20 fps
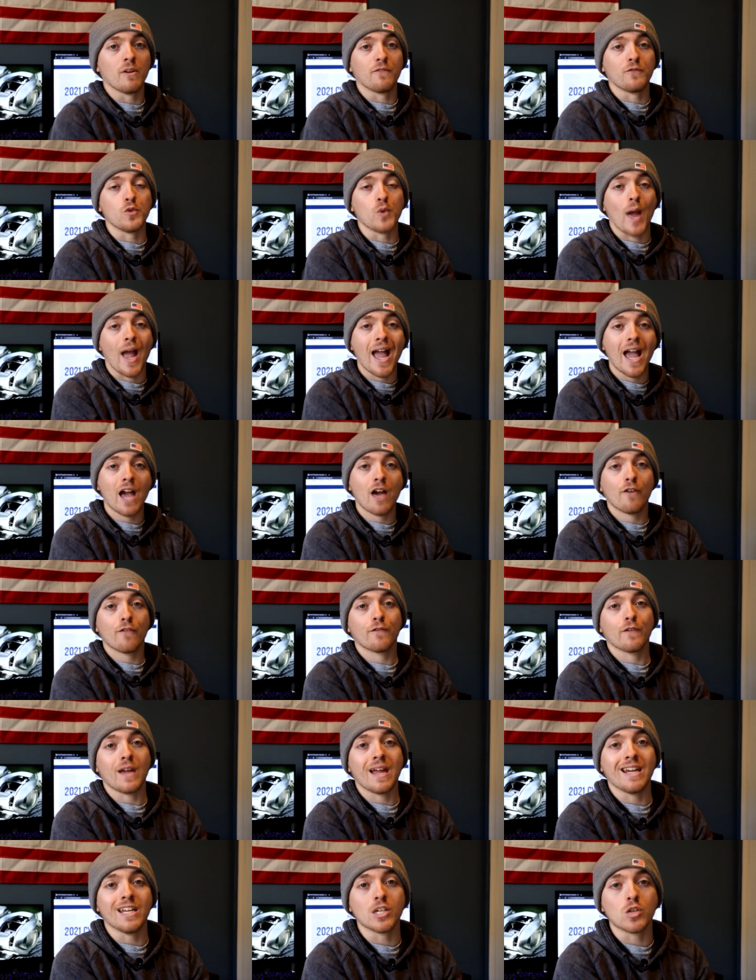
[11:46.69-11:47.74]
If you have
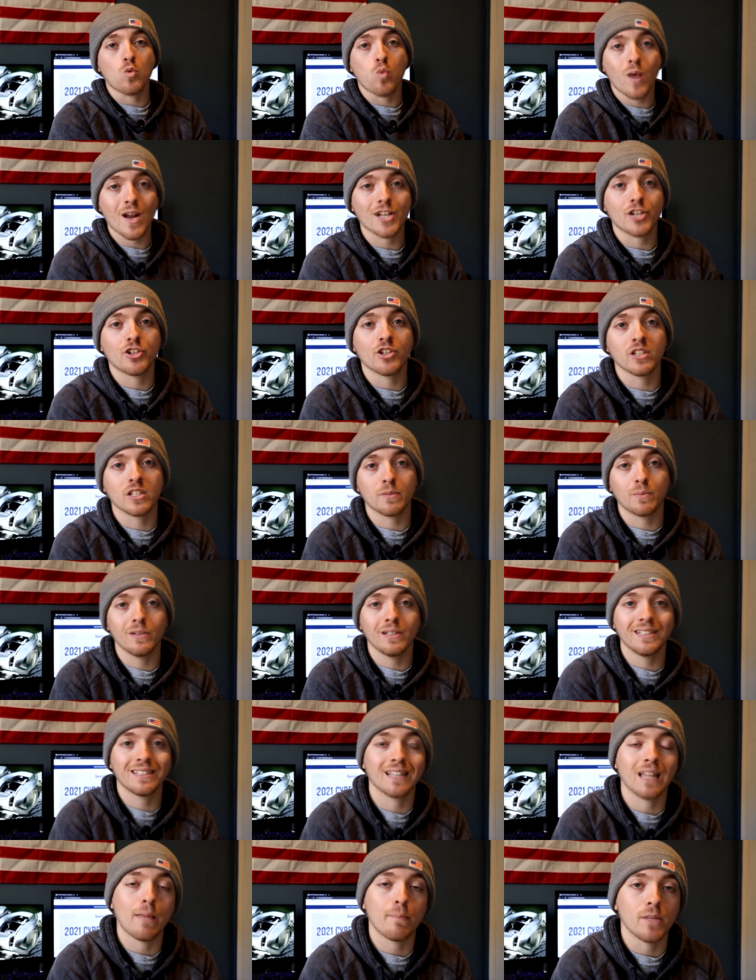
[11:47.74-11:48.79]
any questions,
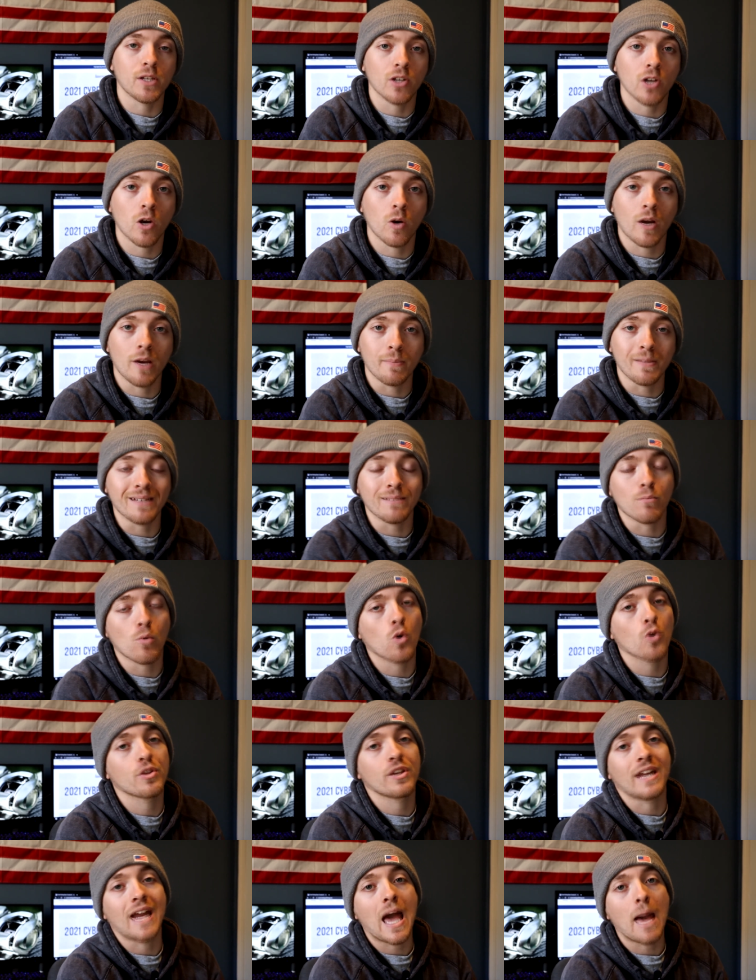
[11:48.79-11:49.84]
please let me know. I'd be
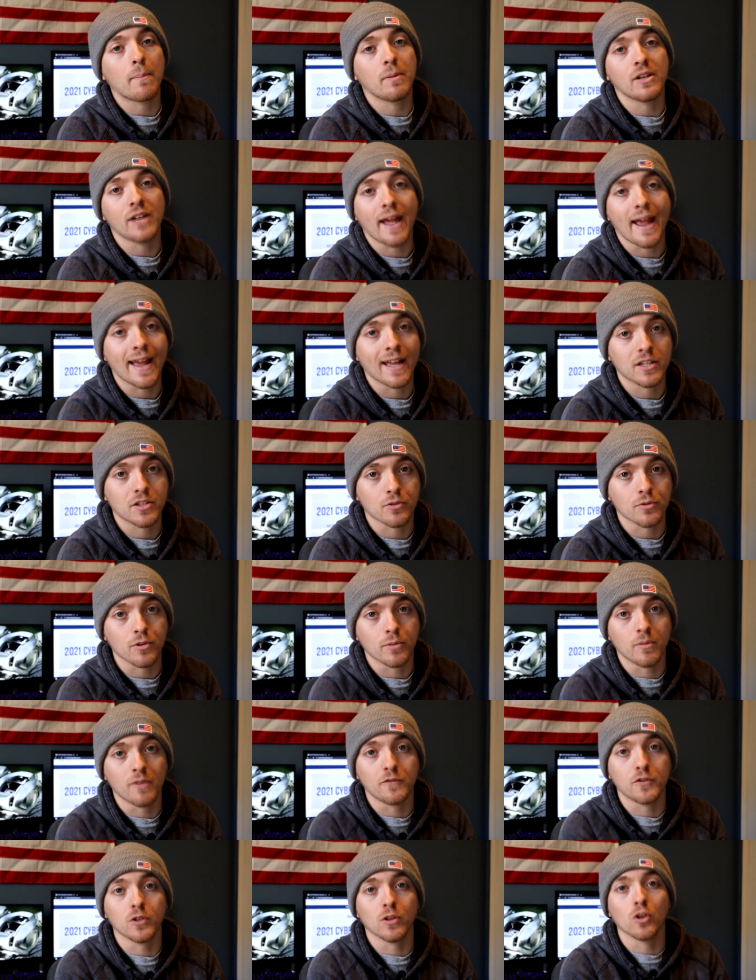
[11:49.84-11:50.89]
more than happy to answer
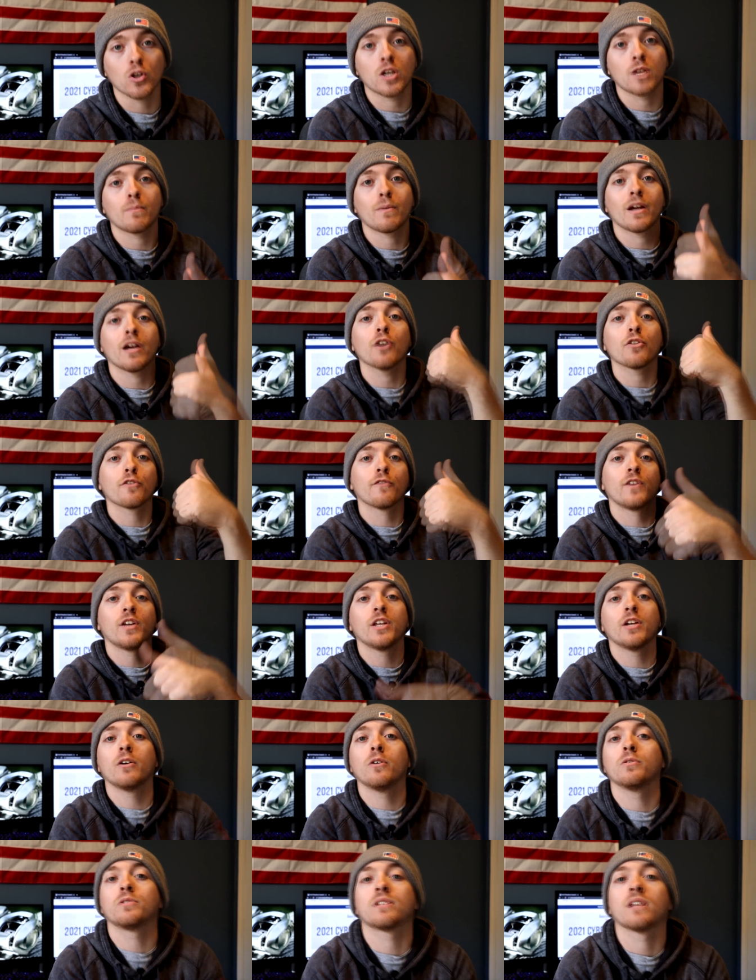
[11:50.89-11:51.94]
them. If you look at my other
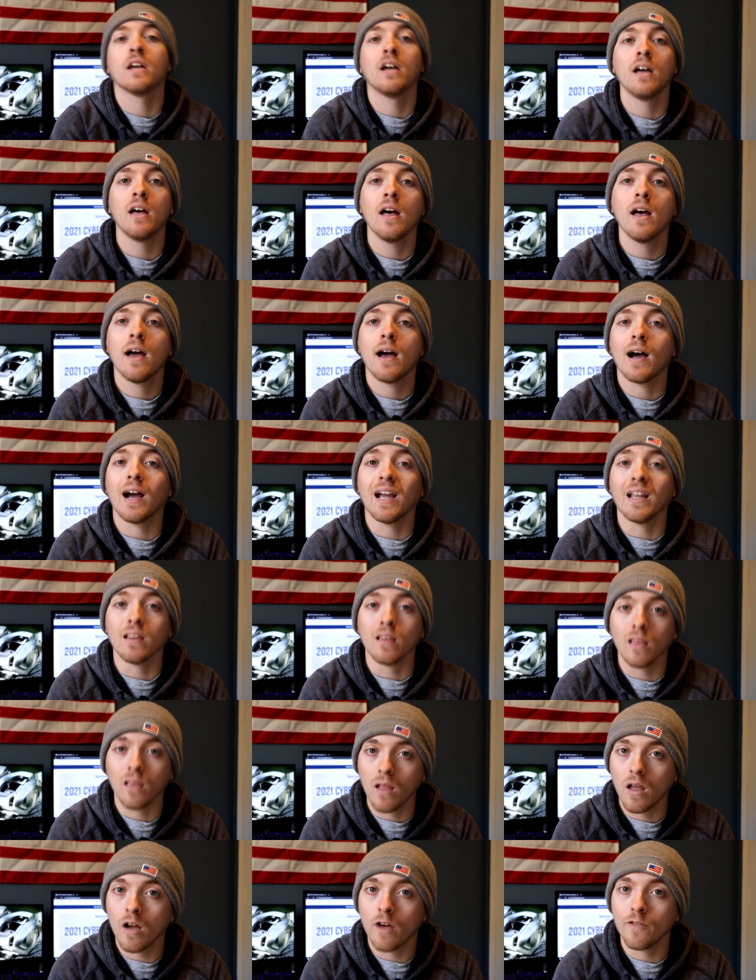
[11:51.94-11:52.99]
videos, I
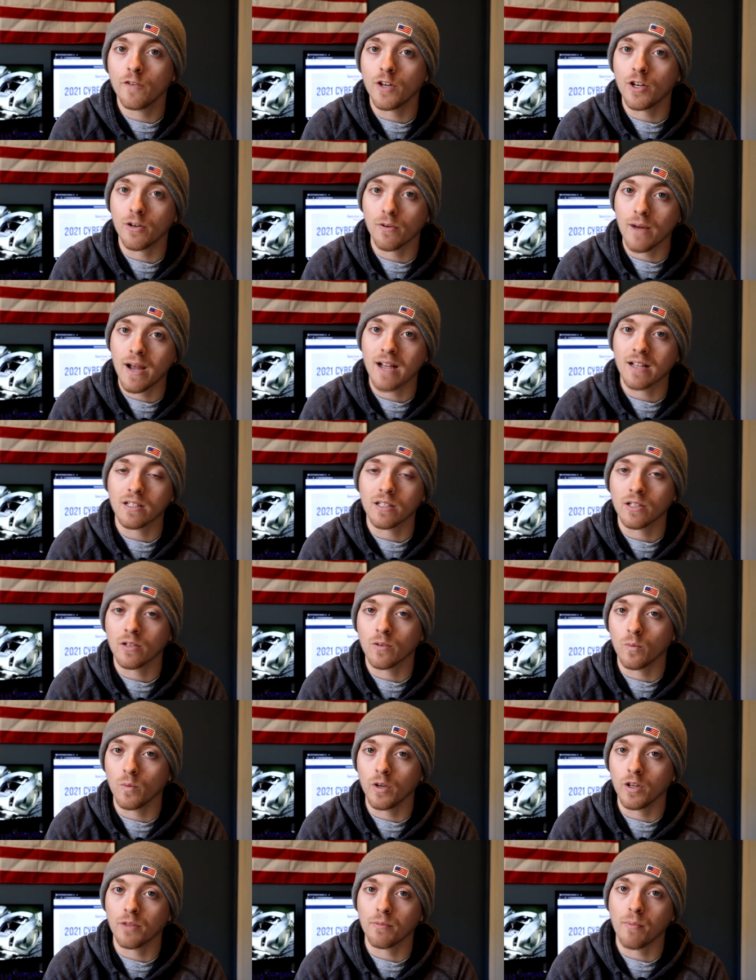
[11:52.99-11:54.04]
love
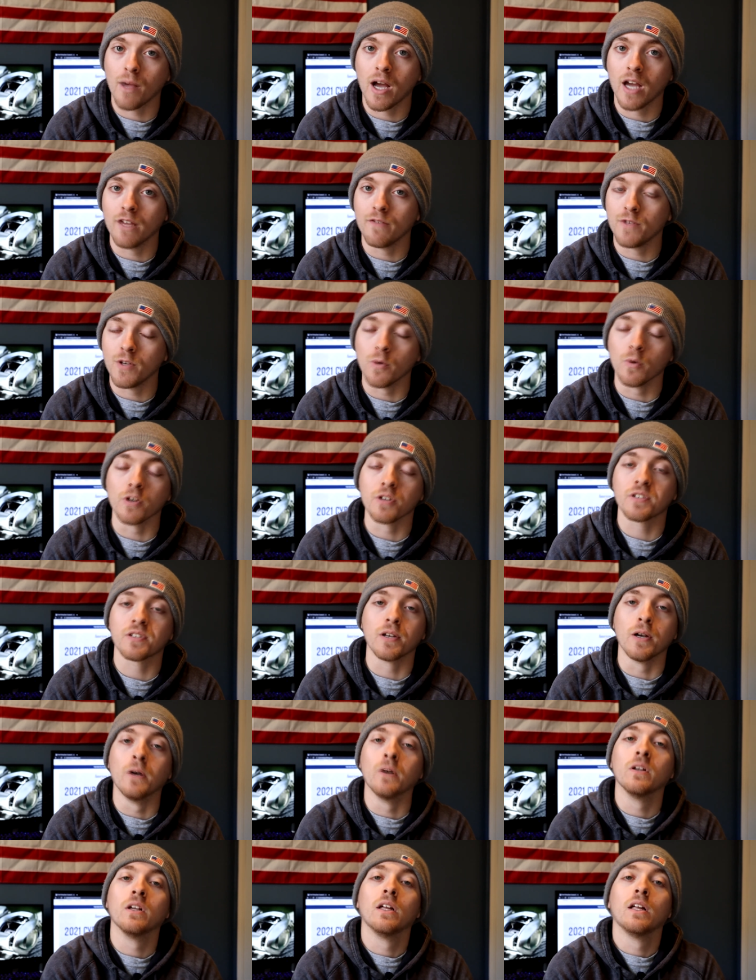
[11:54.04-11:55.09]
interacting with my viewers.
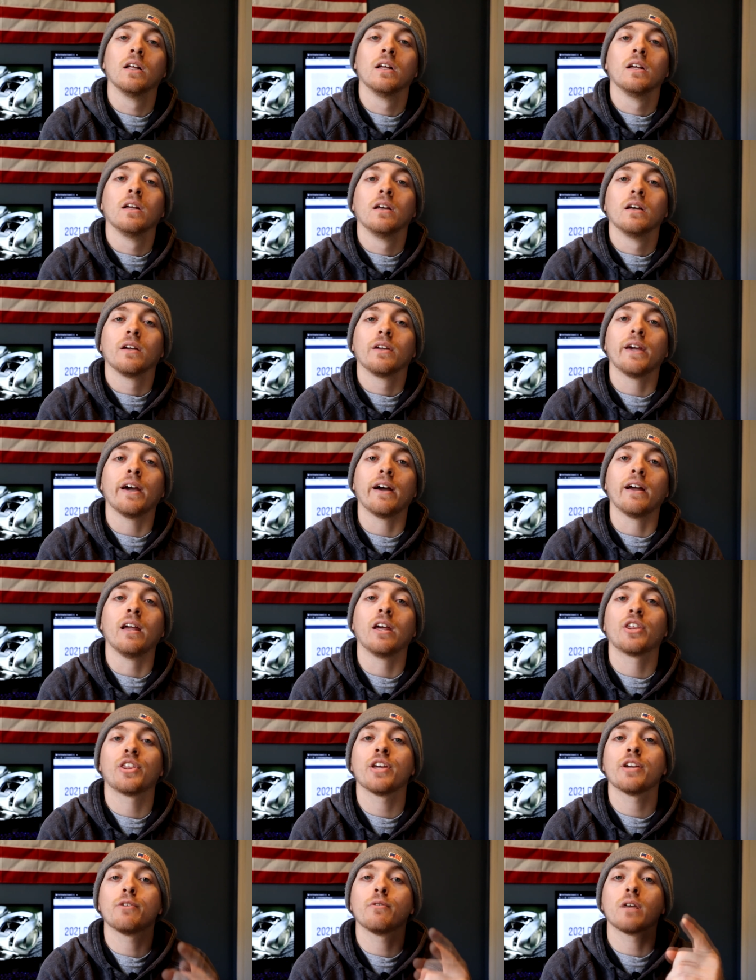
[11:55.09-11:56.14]
So yeah,
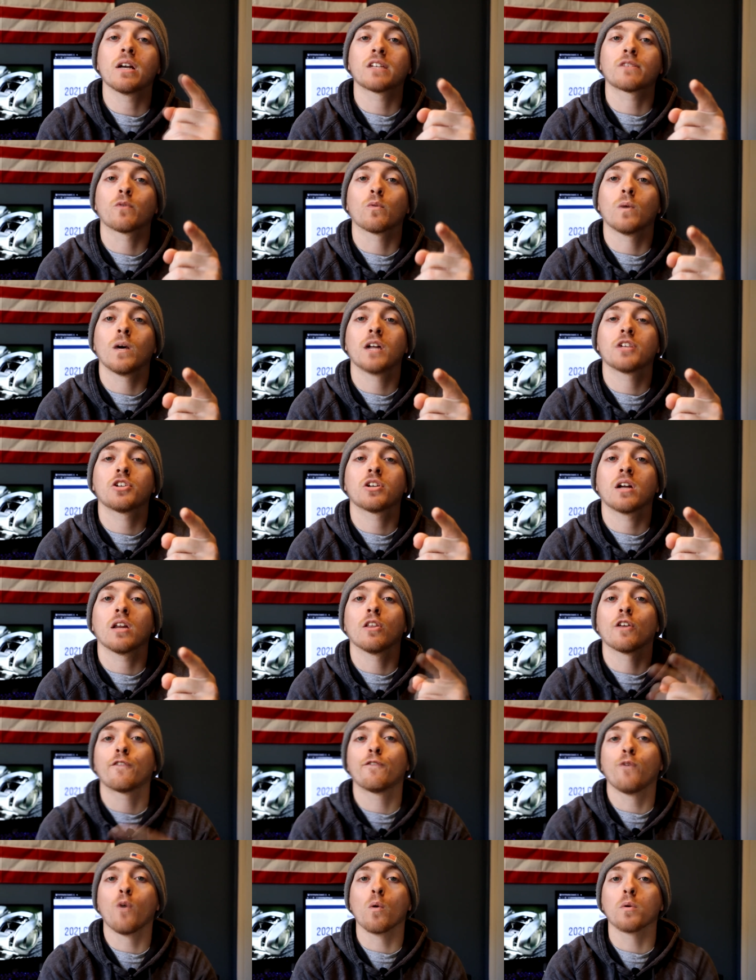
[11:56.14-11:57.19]
thank you guys for watching. I
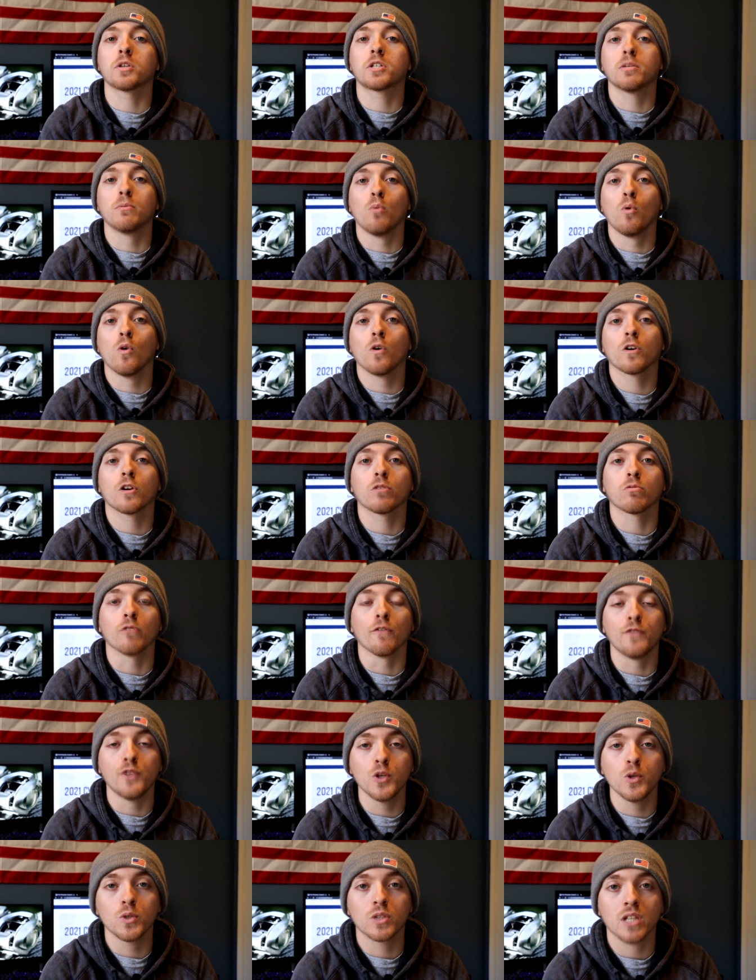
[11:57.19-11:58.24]
look forward to more
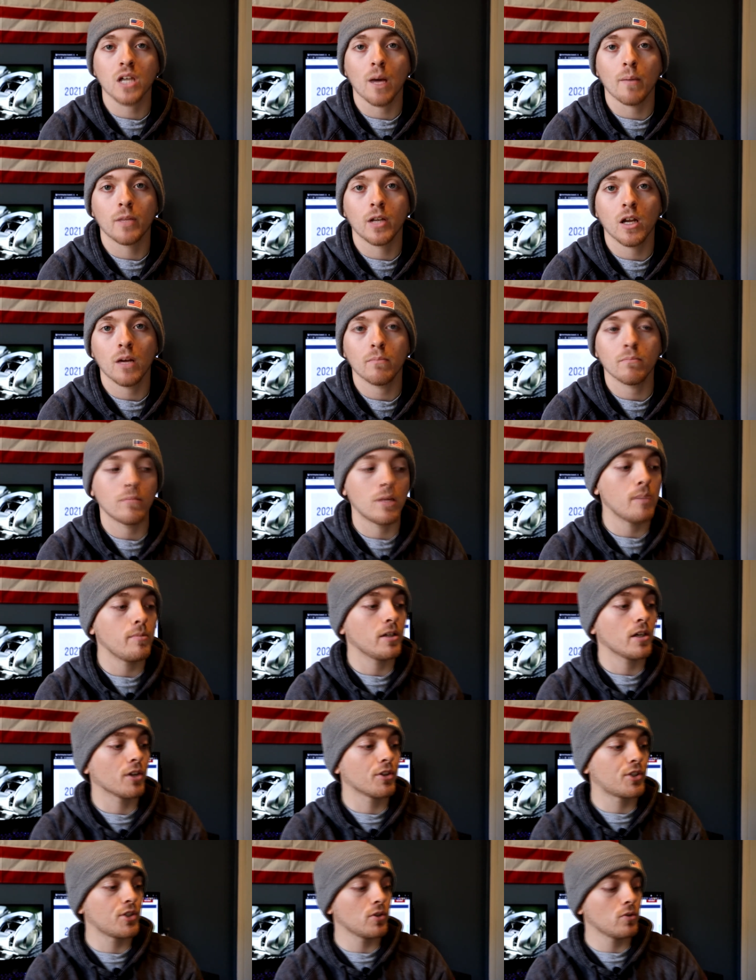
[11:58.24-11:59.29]
reviews coming up. Maybe
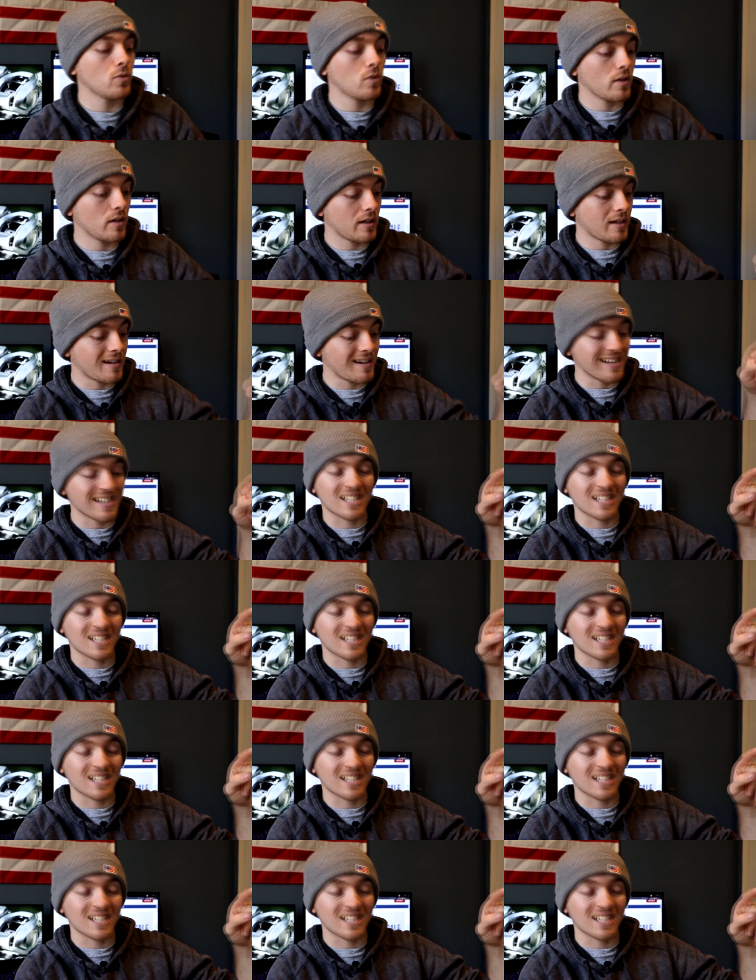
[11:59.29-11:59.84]
I'll do a